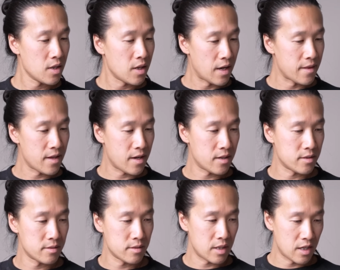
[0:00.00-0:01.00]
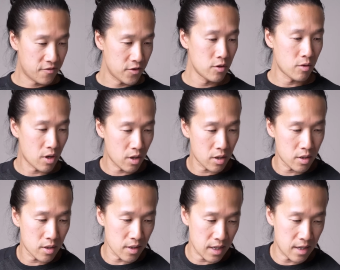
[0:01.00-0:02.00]
And then if you
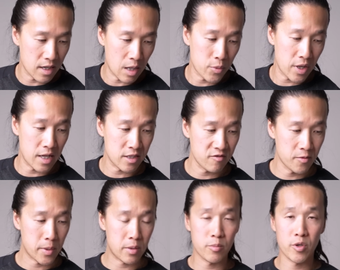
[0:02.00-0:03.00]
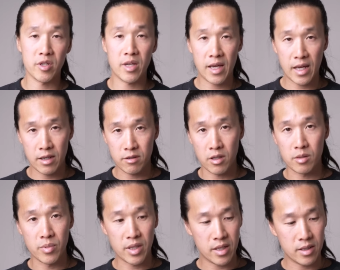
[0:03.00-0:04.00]
are, again, apprehensive about putting your hand on the
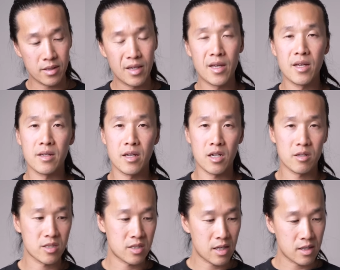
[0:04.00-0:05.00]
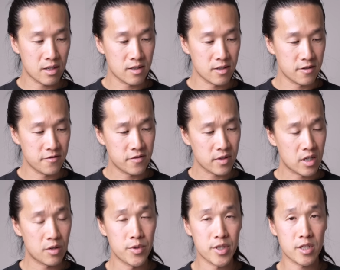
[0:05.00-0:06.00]
blade, get a set of
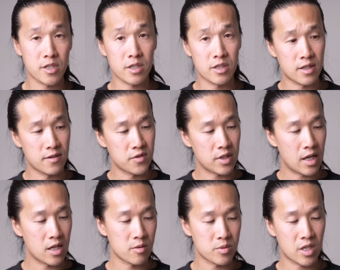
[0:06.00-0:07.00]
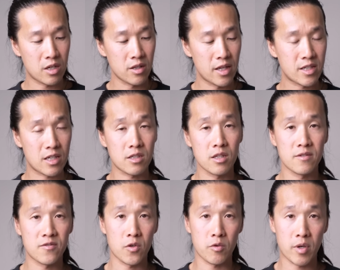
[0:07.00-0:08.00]
cut resistant gloves and a set of latex gloves
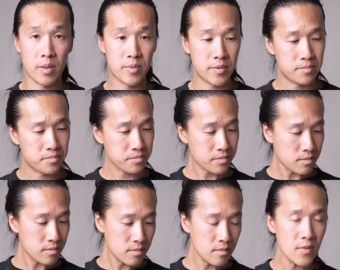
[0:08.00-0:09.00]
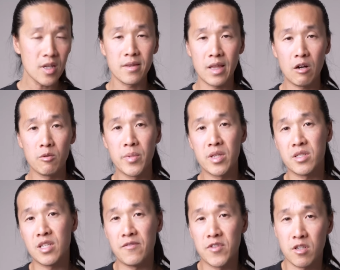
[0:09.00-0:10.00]
for grip. That will be the safest